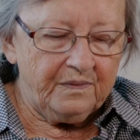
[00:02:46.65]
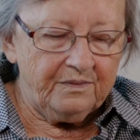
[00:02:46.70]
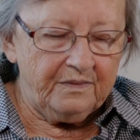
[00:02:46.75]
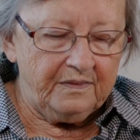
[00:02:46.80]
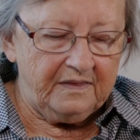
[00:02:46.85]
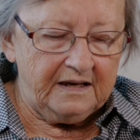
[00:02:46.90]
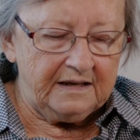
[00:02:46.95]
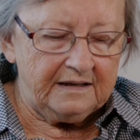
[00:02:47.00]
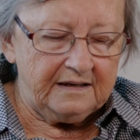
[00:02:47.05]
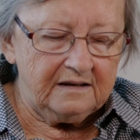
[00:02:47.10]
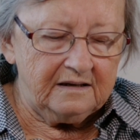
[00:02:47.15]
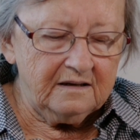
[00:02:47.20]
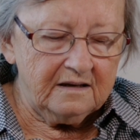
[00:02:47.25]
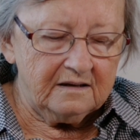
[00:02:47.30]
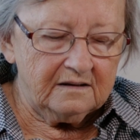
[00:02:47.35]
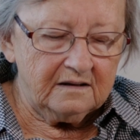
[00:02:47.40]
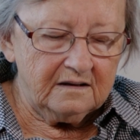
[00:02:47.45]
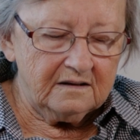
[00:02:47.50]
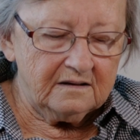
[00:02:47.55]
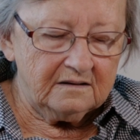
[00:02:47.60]
then
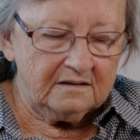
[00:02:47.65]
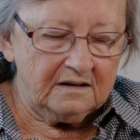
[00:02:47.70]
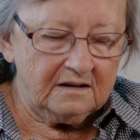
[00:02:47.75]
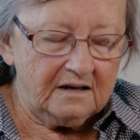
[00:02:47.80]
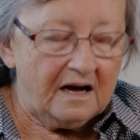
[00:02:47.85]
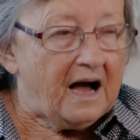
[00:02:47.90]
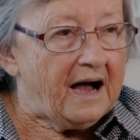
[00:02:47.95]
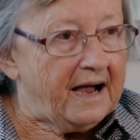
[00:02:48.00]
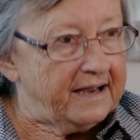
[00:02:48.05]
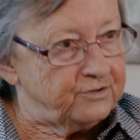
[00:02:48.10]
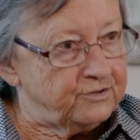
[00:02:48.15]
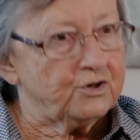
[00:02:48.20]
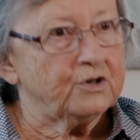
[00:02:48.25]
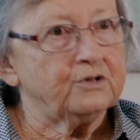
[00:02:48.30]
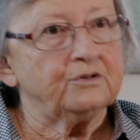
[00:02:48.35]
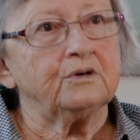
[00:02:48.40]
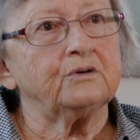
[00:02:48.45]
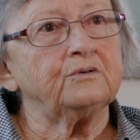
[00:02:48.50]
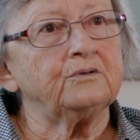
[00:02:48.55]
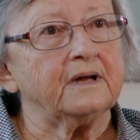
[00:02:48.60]
I should
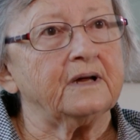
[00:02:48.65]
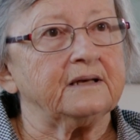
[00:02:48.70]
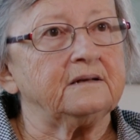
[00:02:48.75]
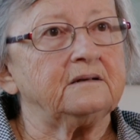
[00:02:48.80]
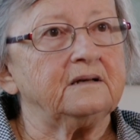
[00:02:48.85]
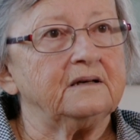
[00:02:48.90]
do it.